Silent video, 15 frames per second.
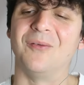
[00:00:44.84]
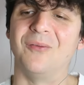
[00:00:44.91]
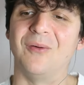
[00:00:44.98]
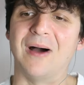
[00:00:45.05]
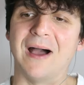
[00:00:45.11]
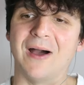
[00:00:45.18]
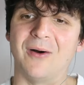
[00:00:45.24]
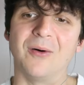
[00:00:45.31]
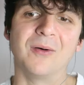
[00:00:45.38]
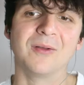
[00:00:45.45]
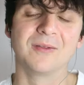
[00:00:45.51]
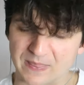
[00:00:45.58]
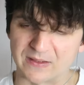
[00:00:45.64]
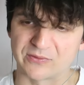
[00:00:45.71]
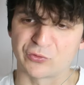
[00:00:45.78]

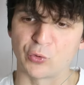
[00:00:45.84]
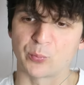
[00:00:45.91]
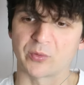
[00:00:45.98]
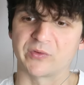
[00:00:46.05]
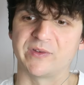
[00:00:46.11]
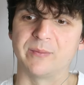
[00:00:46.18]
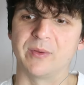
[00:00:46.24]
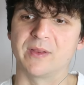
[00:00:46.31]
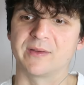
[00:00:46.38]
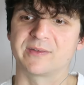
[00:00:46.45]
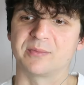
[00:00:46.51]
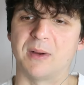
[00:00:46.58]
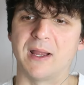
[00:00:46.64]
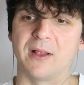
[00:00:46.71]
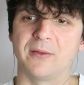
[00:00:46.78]
wow, that super stimulus
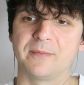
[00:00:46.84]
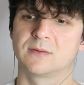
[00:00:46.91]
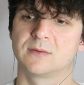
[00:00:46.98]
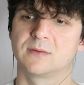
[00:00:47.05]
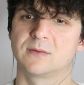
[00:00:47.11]
smile.